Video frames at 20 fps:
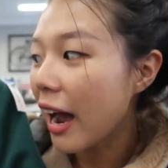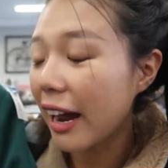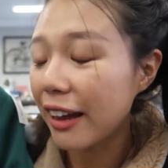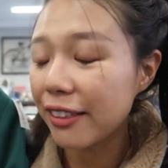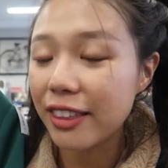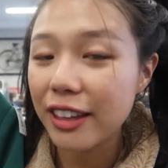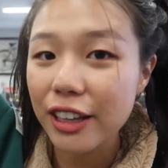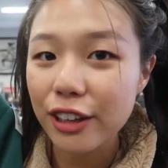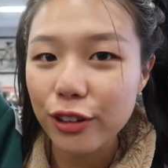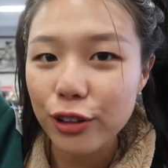
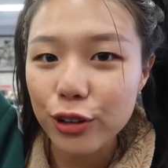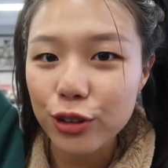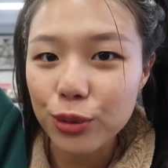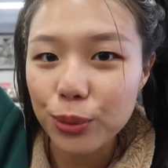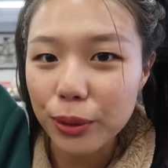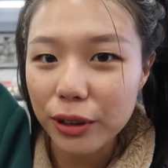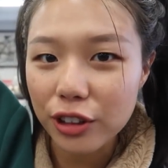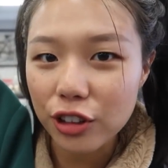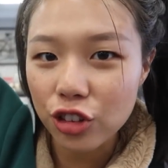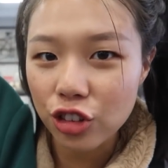I think it
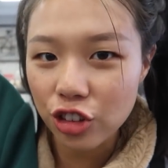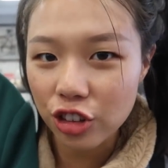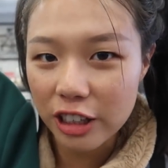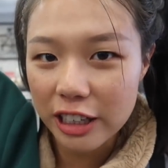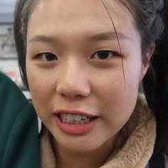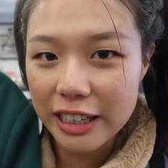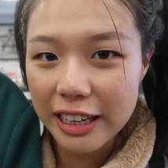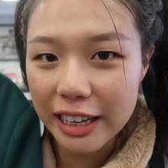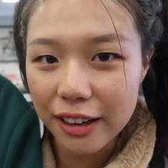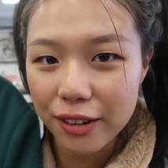looks really
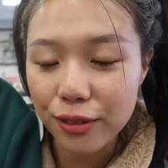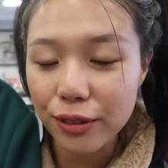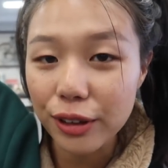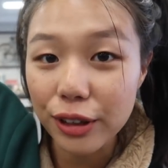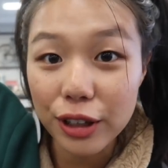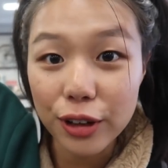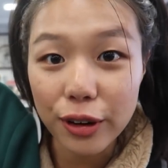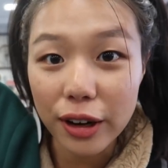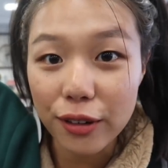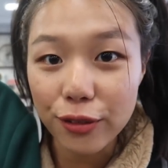chic and
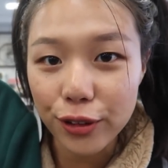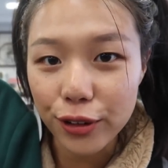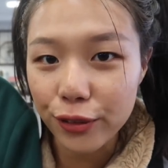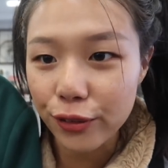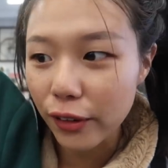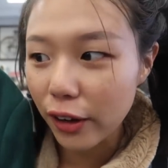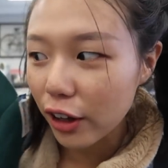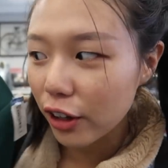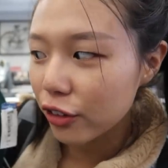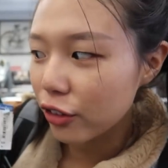really great for
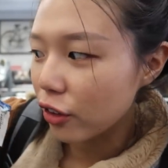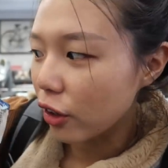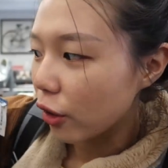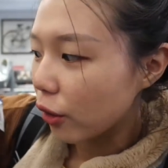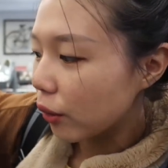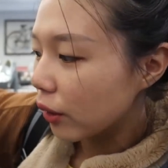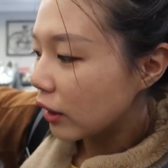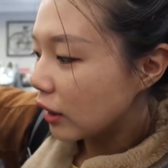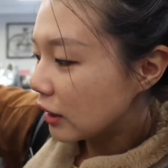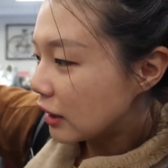fall,
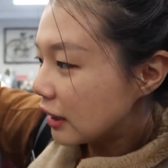so